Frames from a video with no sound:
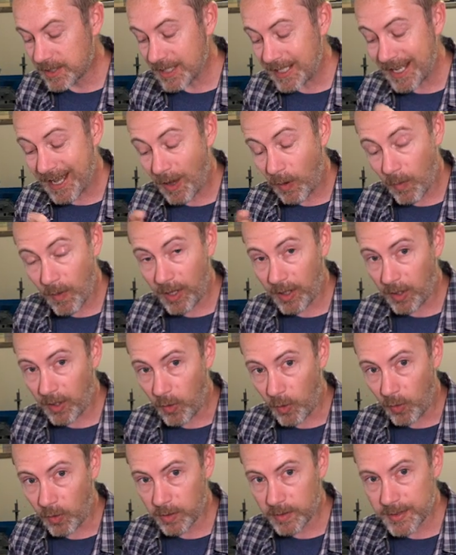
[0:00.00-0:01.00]
how well it
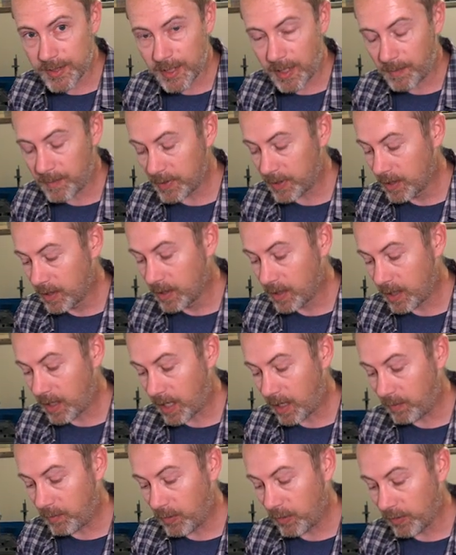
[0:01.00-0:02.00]
holds up
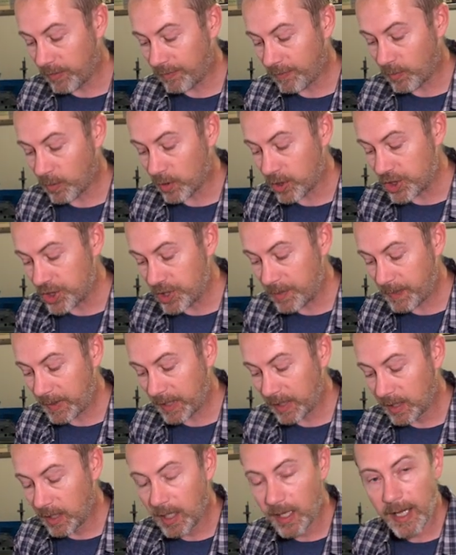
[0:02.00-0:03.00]
both for shipping
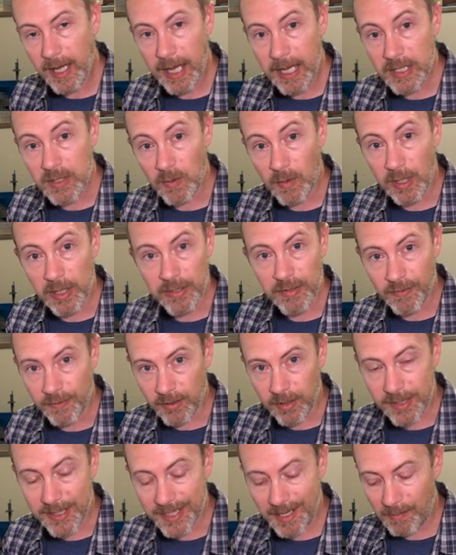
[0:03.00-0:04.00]
as well as for
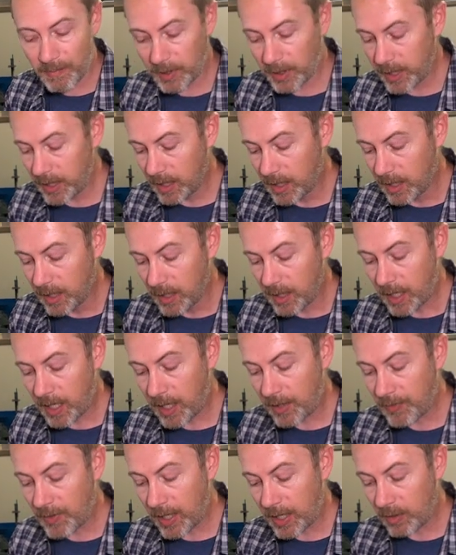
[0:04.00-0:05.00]
assembly,
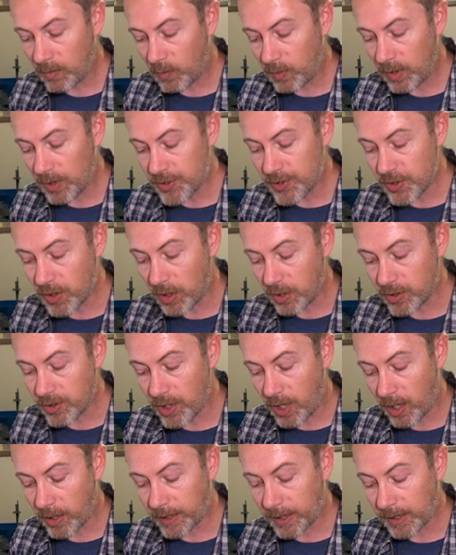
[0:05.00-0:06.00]
and then we'll start
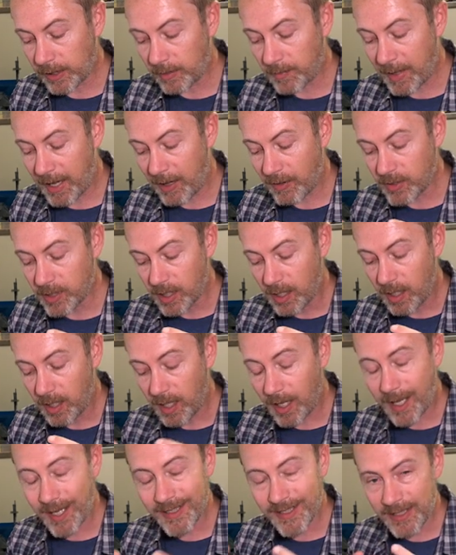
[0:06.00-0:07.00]
talking about
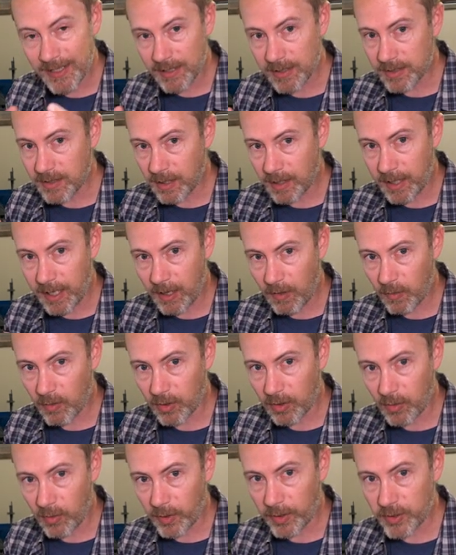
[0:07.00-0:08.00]
ideas on how we're
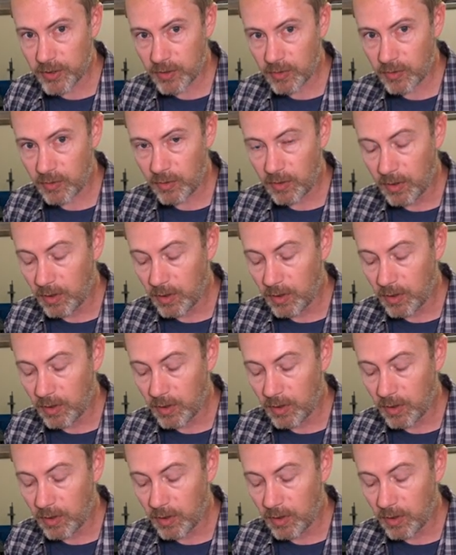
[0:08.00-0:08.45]
going to